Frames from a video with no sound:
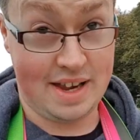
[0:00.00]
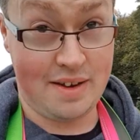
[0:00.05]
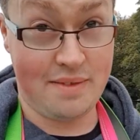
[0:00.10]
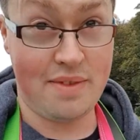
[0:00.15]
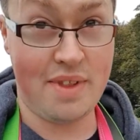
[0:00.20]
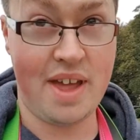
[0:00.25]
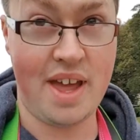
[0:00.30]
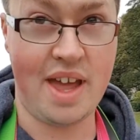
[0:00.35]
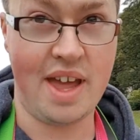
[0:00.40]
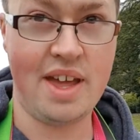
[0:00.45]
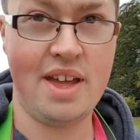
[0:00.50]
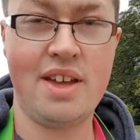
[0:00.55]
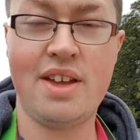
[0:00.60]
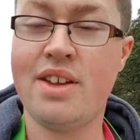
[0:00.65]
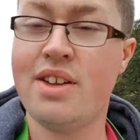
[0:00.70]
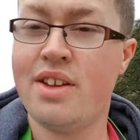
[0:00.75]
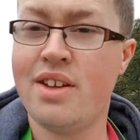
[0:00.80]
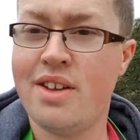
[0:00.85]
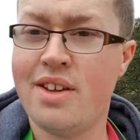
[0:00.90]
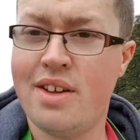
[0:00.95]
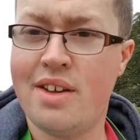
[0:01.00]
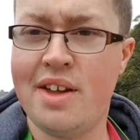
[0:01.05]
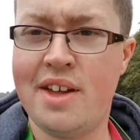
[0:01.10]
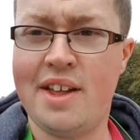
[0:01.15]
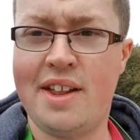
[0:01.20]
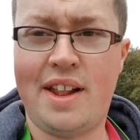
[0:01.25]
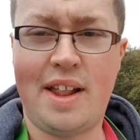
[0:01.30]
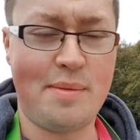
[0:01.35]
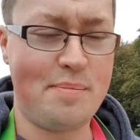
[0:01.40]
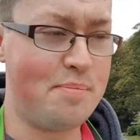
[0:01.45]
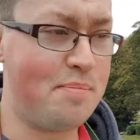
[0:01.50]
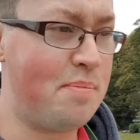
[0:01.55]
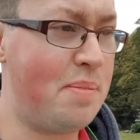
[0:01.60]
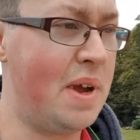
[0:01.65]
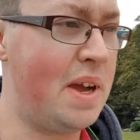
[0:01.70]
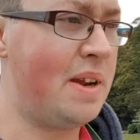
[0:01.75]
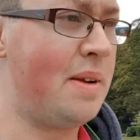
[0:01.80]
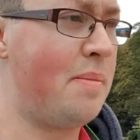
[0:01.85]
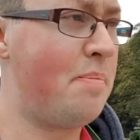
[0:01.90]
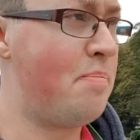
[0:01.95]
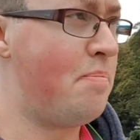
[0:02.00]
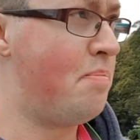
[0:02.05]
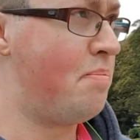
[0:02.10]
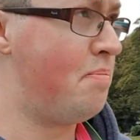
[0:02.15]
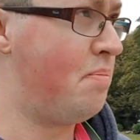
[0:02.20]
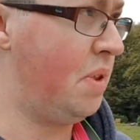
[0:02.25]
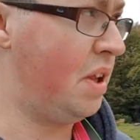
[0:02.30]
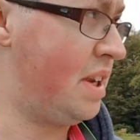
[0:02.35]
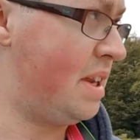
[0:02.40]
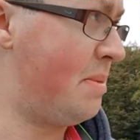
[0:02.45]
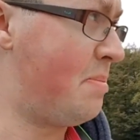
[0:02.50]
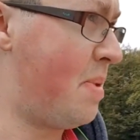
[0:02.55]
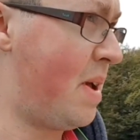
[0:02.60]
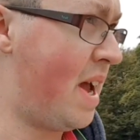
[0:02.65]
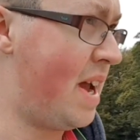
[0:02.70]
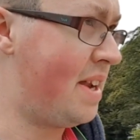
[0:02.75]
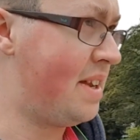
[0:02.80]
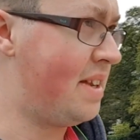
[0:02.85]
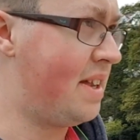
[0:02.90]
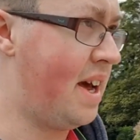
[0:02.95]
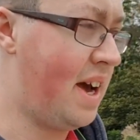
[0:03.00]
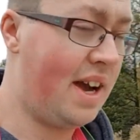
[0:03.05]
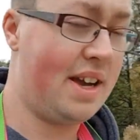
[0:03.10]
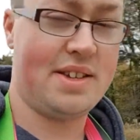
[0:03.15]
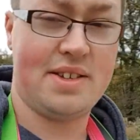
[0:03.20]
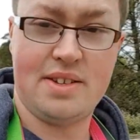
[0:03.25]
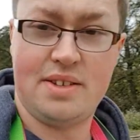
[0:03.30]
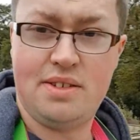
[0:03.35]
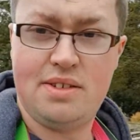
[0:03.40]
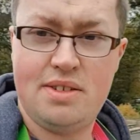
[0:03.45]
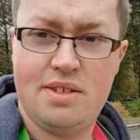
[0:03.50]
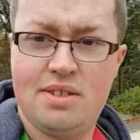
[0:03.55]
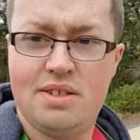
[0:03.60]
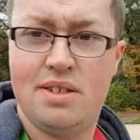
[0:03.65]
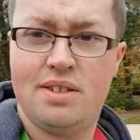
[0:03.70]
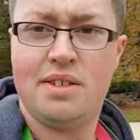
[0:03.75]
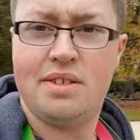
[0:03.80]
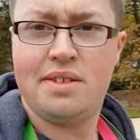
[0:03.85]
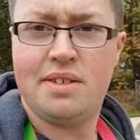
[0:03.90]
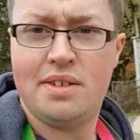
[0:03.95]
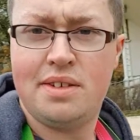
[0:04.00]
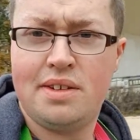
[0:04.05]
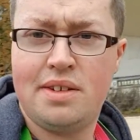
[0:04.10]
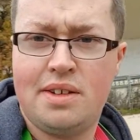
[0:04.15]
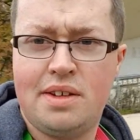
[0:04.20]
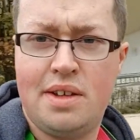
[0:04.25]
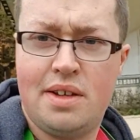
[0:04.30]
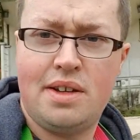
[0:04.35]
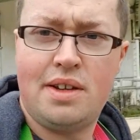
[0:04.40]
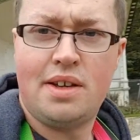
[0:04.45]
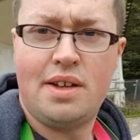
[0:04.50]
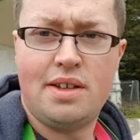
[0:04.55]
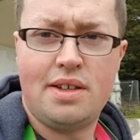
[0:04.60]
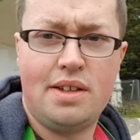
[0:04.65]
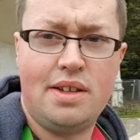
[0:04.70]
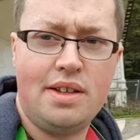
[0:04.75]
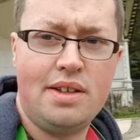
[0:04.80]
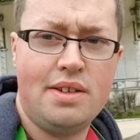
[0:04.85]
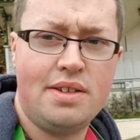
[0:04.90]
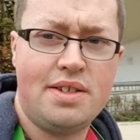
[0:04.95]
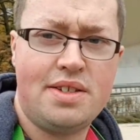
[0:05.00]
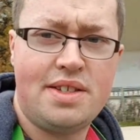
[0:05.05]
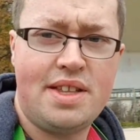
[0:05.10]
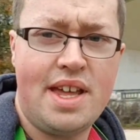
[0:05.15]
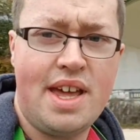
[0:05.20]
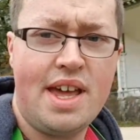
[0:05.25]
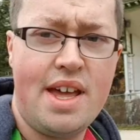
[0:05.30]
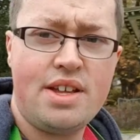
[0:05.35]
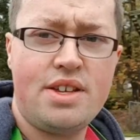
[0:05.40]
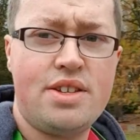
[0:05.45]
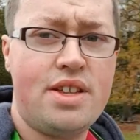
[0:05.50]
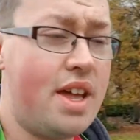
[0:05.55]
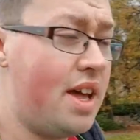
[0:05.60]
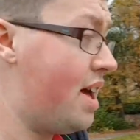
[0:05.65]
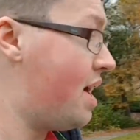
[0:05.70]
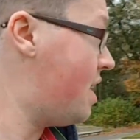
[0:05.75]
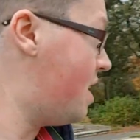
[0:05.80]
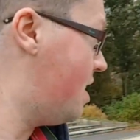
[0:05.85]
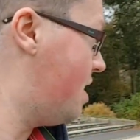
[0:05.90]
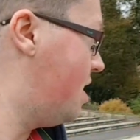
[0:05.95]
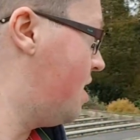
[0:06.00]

down there like being a bloody pain in the hassle little stage there